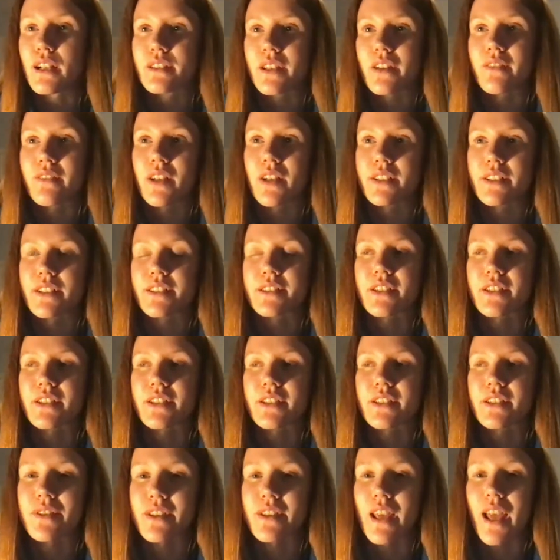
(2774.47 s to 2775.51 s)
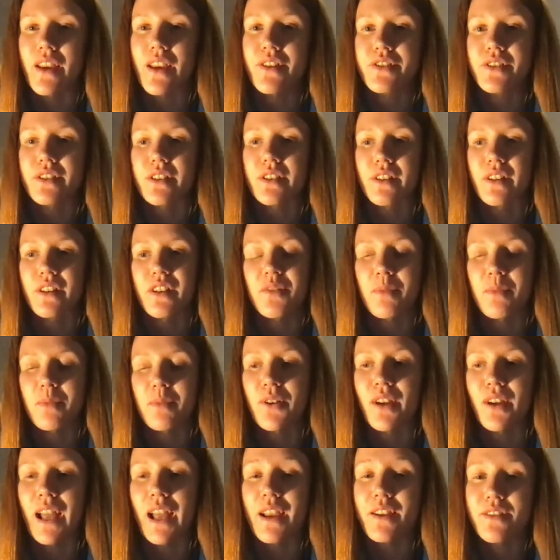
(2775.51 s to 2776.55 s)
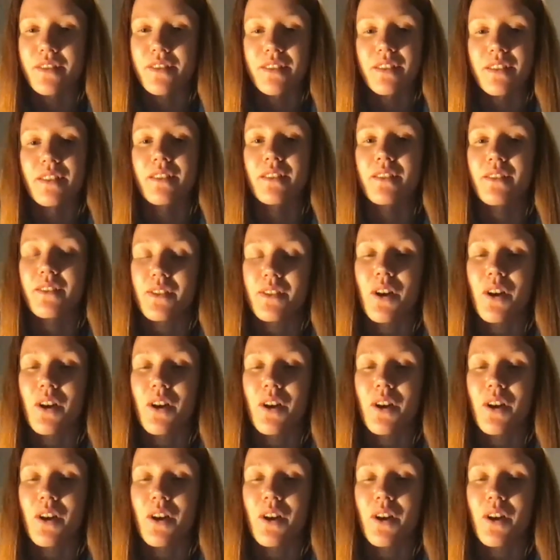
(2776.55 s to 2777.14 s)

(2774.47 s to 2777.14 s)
I've learned is negotiation and communication.